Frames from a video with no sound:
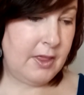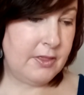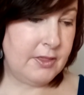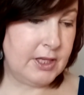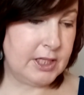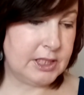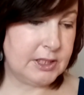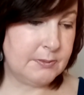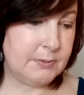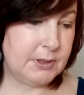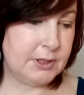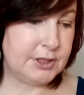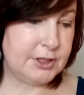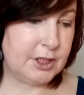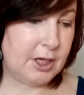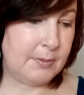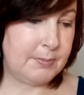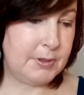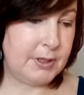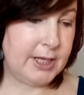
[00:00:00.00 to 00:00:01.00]
This will
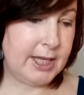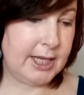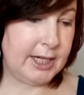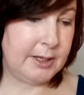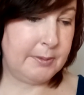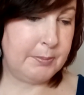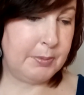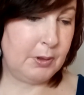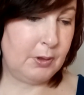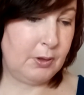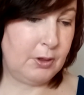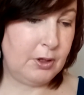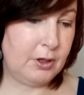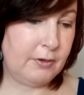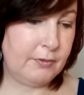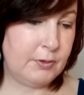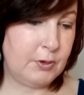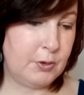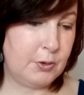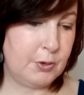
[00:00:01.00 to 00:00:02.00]
stop you getting pulled
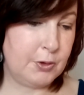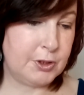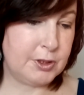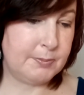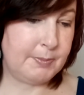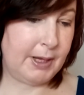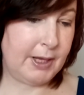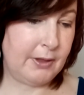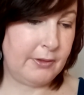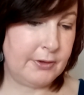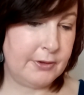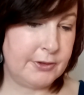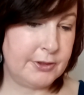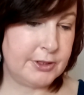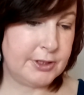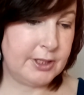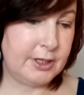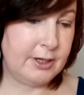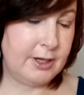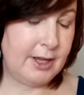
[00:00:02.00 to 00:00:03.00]
off course by
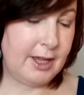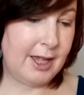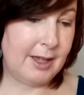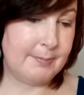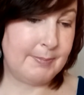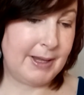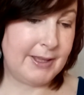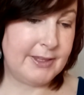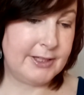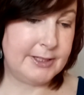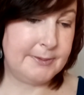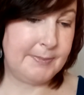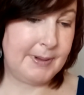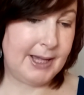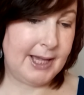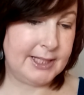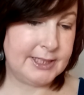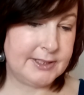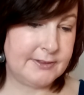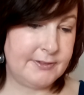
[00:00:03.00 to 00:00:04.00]
others and by the
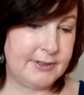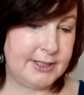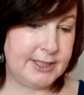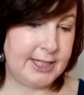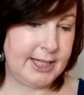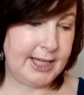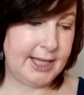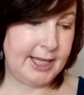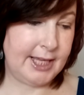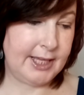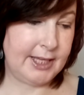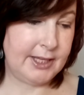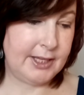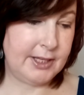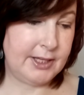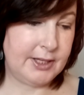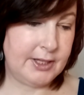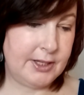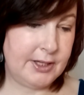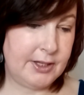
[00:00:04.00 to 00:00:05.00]
demands of the day,
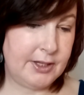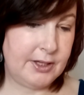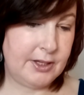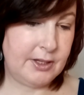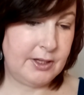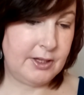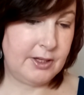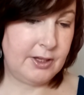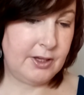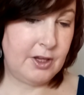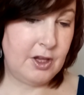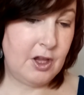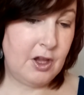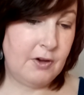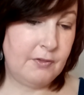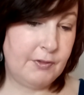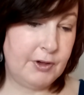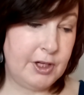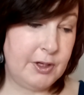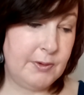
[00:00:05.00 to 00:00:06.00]

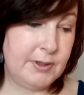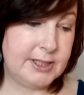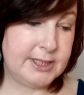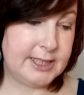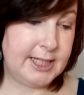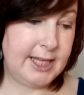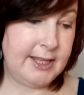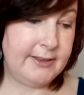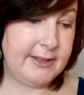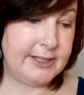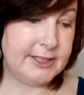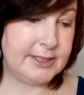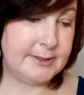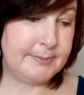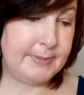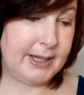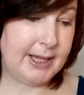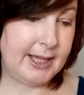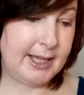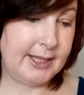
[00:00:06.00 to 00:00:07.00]
for you will see these
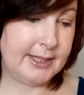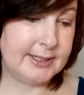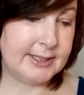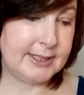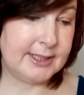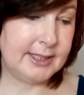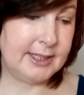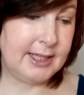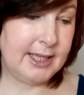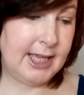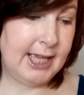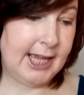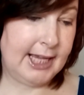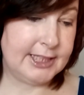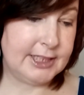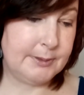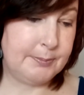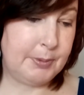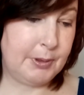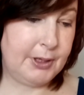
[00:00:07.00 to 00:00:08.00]
demands
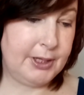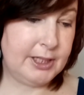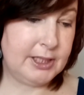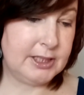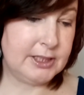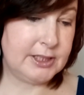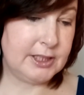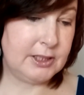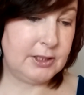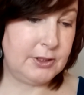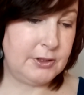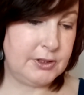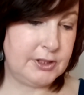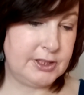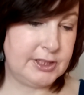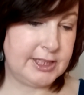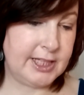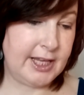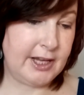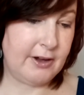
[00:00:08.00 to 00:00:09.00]
as the pointless
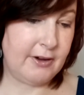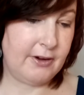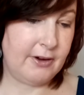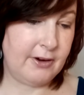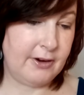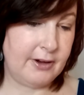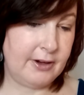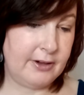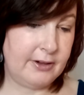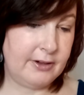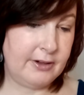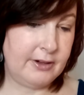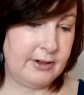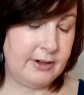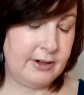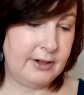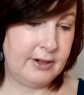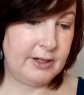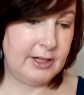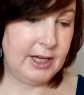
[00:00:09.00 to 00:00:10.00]
illusions they are,
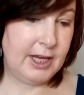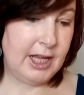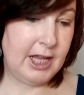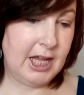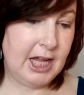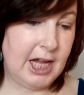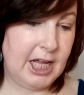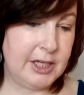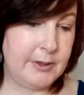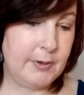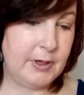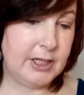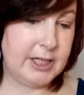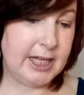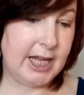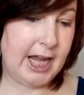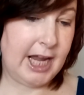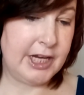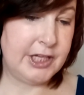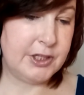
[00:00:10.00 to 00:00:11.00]
and you will
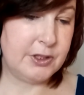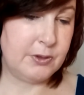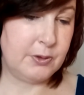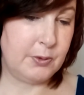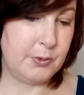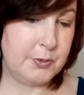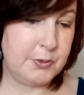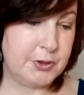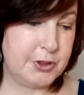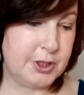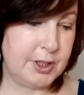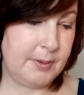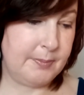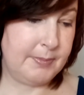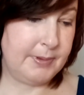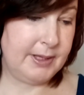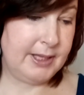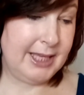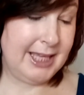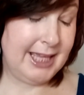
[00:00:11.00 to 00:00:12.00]
guide your own ship
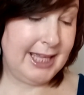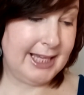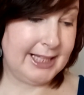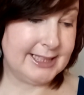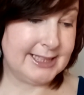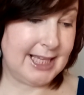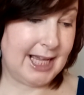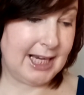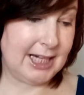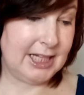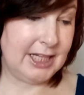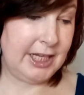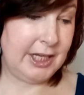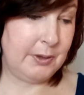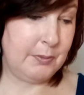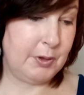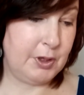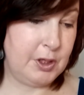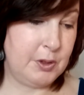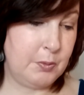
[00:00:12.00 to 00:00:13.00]
exactly
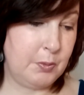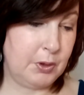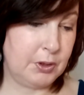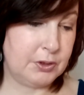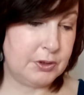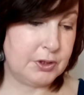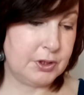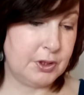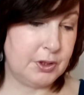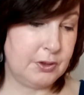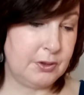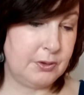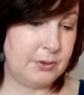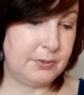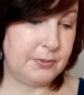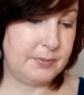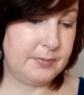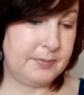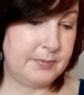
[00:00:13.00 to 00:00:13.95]
where you want to go.